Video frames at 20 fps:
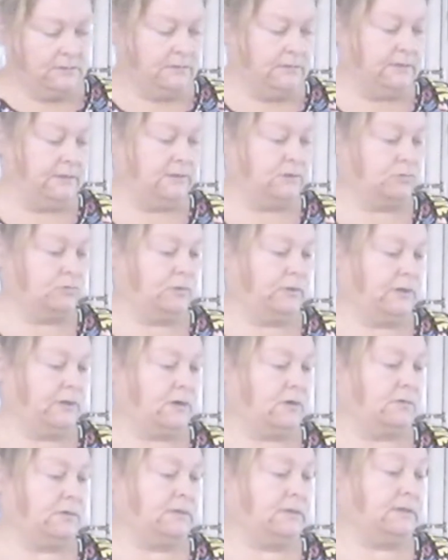And it's really
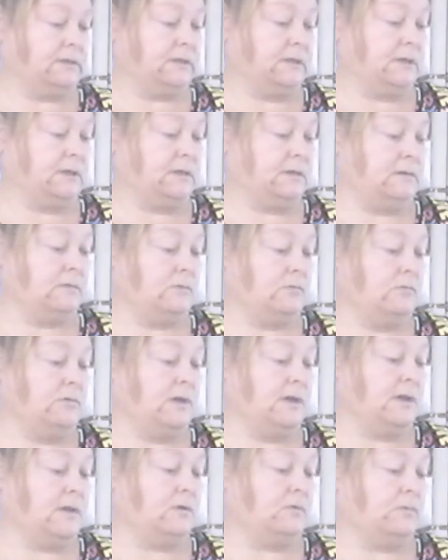hard to see.
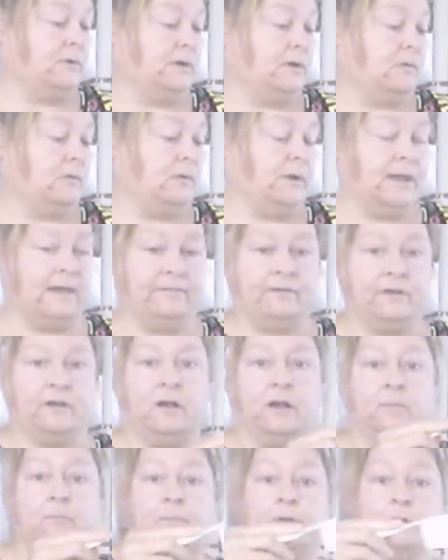Okay, here we go. Half a cup.